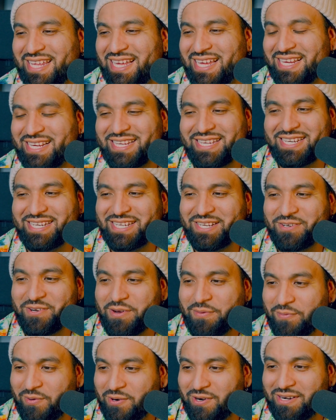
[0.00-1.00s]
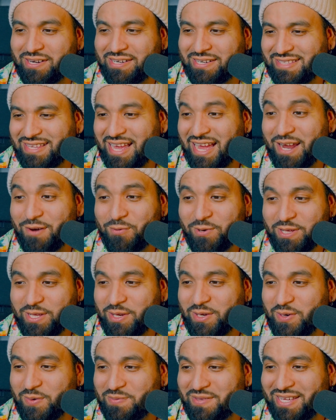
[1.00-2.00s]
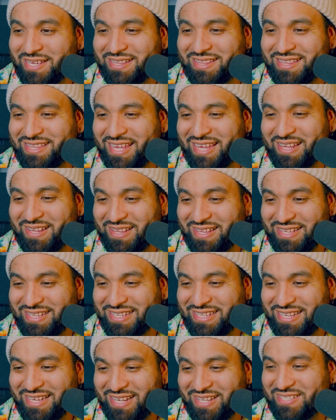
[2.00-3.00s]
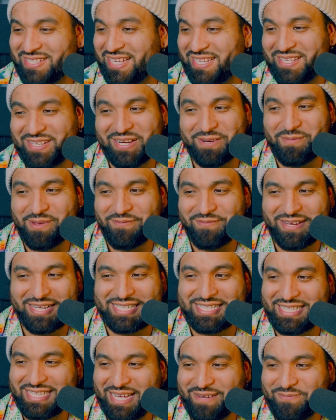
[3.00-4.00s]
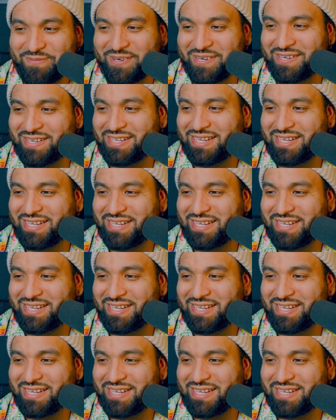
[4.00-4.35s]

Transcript: I couldn't agree more. I really hope that Looks like they're going to be fixing that part.